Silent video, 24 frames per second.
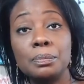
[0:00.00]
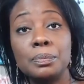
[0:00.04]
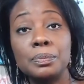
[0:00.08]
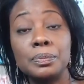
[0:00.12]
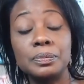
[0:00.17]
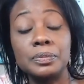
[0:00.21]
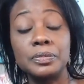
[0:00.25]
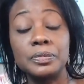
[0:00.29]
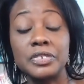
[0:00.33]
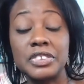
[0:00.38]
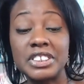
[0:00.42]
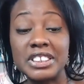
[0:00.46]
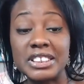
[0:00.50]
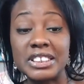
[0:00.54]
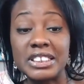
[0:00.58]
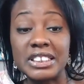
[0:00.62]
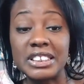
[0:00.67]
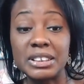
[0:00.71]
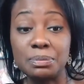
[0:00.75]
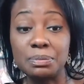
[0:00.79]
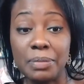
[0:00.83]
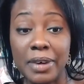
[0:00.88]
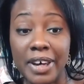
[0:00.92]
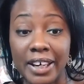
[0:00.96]

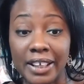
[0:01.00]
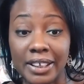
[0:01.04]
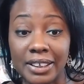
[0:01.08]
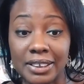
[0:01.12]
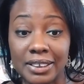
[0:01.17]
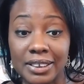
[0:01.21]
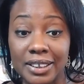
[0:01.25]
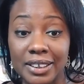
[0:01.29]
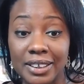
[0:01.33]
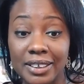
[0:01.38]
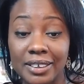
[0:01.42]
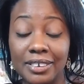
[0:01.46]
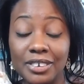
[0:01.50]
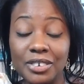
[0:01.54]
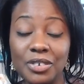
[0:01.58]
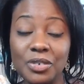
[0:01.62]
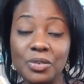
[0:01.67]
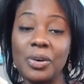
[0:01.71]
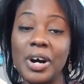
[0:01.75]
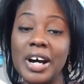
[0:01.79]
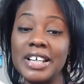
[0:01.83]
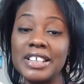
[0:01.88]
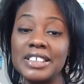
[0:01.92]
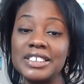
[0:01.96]
suspected
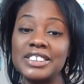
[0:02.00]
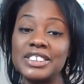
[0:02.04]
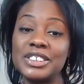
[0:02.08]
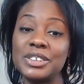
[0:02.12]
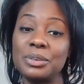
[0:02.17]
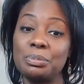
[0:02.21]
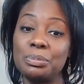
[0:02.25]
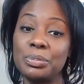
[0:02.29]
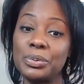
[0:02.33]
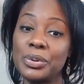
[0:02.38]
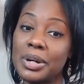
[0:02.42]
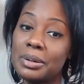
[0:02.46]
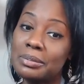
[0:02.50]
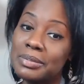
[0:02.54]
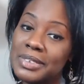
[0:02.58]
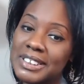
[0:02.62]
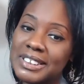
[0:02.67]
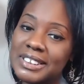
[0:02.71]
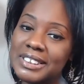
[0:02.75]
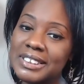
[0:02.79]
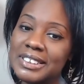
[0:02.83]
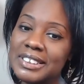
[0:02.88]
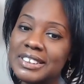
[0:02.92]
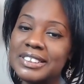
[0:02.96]
white
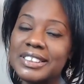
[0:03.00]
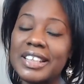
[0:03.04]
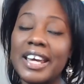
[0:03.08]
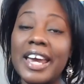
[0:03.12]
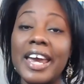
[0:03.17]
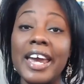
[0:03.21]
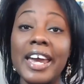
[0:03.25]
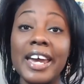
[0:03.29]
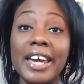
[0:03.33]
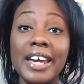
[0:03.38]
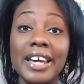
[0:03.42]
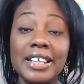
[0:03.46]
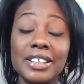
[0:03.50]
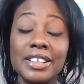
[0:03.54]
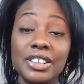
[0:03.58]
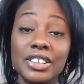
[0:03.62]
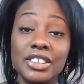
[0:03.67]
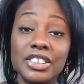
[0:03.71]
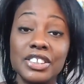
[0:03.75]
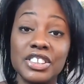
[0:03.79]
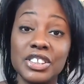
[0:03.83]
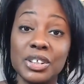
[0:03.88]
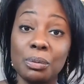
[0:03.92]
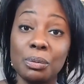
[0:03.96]
supremacists and
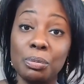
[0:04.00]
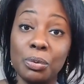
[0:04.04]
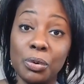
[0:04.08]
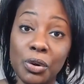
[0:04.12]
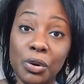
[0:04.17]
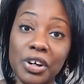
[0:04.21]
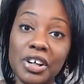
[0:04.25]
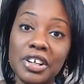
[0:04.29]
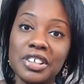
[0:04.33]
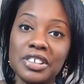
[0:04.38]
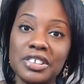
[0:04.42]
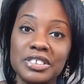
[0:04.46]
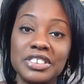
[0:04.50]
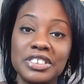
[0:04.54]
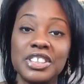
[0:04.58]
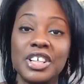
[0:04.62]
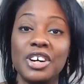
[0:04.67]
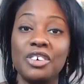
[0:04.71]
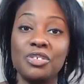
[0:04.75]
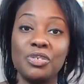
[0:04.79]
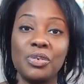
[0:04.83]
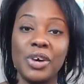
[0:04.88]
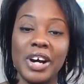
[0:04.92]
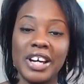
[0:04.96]
supporters
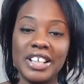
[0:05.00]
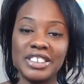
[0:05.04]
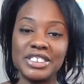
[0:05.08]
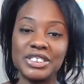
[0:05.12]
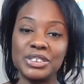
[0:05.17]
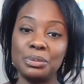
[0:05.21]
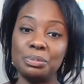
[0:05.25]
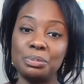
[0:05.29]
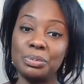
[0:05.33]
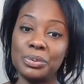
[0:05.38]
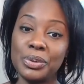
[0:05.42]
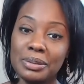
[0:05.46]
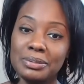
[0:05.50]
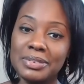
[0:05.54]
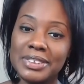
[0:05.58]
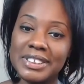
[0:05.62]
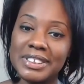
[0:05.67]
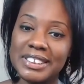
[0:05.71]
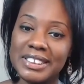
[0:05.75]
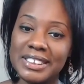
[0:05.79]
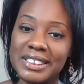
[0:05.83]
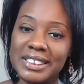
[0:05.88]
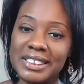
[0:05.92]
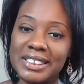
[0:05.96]
of white
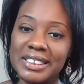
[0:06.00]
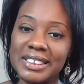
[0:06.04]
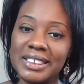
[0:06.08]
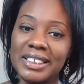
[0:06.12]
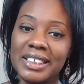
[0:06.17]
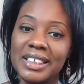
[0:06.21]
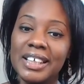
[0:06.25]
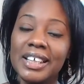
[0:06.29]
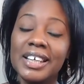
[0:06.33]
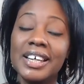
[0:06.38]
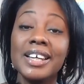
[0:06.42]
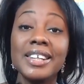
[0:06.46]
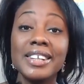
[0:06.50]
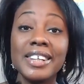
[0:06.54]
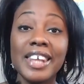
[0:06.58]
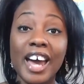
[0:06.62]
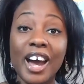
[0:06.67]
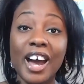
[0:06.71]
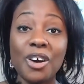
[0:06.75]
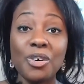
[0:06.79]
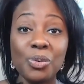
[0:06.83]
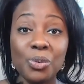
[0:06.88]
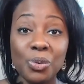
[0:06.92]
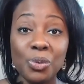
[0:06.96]
supremacy
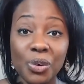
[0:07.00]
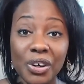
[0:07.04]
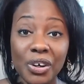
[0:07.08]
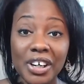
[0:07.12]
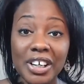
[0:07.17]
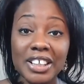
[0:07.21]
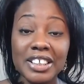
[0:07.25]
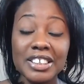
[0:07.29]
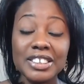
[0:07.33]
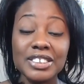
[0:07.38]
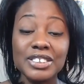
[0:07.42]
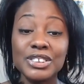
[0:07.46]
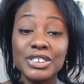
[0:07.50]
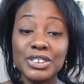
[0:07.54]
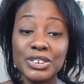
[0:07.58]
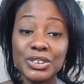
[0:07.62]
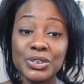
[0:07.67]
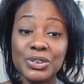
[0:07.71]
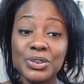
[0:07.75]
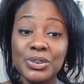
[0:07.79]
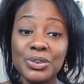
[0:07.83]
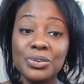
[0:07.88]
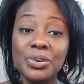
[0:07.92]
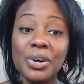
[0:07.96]
that want
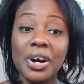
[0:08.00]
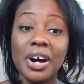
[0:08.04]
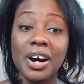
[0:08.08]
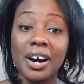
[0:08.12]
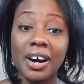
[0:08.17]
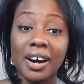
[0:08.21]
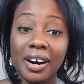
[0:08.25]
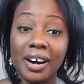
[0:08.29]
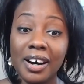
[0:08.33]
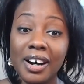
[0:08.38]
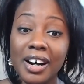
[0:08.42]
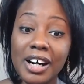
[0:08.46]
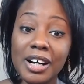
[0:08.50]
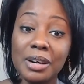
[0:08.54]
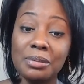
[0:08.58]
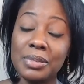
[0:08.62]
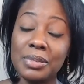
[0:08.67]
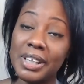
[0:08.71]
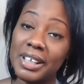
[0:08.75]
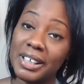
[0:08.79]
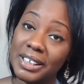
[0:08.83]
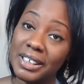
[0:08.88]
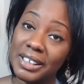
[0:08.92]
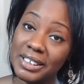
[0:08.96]
to harm
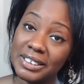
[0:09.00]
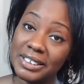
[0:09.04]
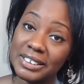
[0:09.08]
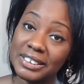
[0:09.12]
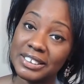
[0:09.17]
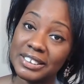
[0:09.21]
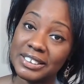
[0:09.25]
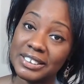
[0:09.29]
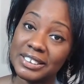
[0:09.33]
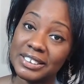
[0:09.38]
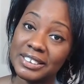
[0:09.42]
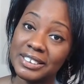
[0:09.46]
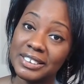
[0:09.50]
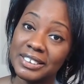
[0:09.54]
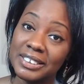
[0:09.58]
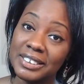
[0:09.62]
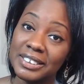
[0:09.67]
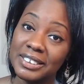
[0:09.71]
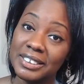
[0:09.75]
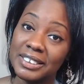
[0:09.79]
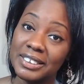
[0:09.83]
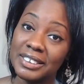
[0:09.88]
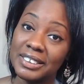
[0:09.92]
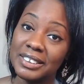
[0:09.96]
us.
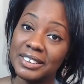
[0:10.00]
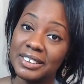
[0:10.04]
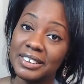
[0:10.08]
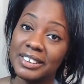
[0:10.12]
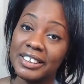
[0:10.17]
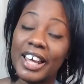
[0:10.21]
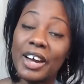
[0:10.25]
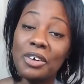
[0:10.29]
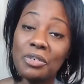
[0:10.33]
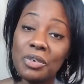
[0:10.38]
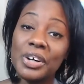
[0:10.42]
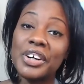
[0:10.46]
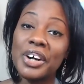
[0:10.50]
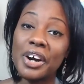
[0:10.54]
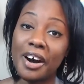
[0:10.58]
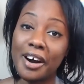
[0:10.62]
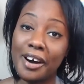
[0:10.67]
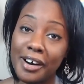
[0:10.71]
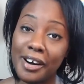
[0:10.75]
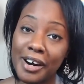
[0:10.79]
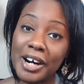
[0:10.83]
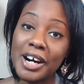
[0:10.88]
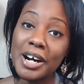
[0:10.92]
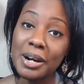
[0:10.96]
They want to
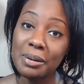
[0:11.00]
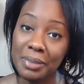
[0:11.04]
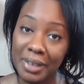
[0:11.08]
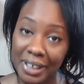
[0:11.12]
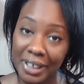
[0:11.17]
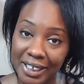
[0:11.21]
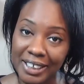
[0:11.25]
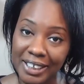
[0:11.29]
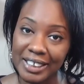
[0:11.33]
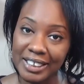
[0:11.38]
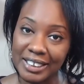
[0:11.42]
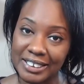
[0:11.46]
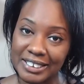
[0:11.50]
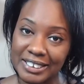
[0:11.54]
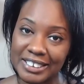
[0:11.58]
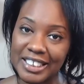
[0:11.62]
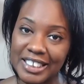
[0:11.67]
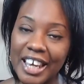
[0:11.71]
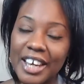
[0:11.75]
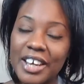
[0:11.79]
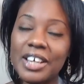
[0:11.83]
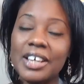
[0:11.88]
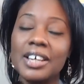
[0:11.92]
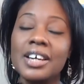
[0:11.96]
harm us.
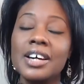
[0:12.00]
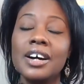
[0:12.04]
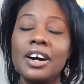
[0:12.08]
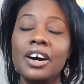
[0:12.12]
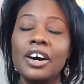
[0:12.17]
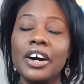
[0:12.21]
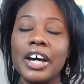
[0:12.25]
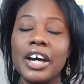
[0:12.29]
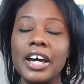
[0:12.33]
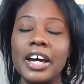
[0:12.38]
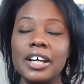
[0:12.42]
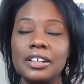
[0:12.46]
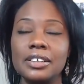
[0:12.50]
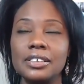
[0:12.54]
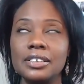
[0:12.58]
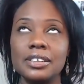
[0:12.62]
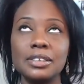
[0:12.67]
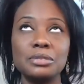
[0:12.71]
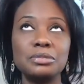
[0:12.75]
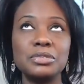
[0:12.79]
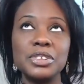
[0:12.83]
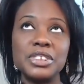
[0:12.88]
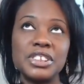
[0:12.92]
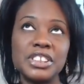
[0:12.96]
They
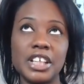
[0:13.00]
want